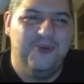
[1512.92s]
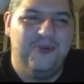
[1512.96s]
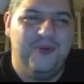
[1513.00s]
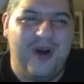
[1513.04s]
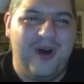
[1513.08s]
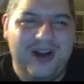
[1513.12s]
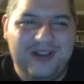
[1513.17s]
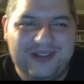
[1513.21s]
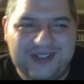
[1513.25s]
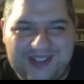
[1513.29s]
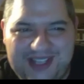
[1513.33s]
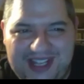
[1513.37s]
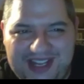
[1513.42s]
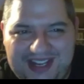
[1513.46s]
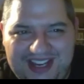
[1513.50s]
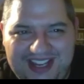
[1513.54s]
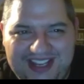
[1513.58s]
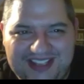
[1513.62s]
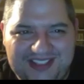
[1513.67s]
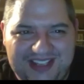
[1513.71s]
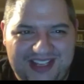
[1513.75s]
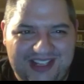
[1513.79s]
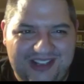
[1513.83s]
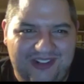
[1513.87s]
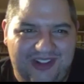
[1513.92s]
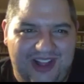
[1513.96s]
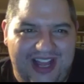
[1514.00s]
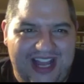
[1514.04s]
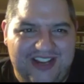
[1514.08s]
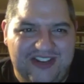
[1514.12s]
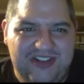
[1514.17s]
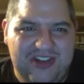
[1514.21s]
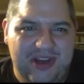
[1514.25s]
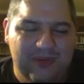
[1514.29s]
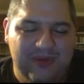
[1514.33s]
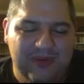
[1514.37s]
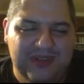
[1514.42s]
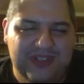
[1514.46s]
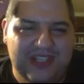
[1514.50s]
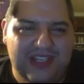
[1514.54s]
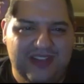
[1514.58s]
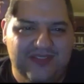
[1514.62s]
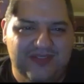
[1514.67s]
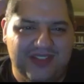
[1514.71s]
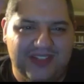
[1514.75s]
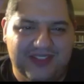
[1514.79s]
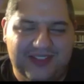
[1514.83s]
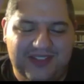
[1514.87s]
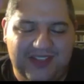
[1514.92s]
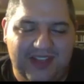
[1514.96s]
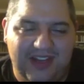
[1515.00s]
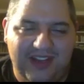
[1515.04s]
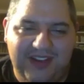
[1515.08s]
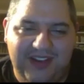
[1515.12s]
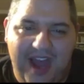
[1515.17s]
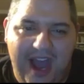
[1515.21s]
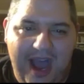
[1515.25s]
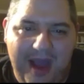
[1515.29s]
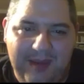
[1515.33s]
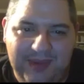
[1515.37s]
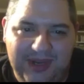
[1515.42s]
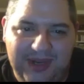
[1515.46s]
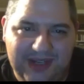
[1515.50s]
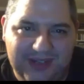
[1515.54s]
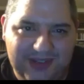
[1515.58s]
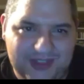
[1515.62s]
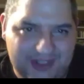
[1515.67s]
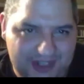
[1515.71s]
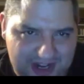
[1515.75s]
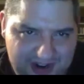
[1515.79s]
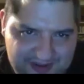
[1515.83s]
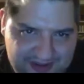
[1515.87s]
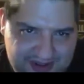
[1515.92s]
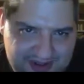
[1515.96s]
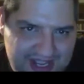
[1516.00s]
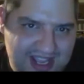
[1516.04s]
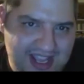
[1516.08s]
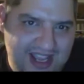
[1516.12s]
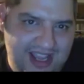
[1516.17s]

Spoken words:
while Cindy is in class, she receives this anonymous note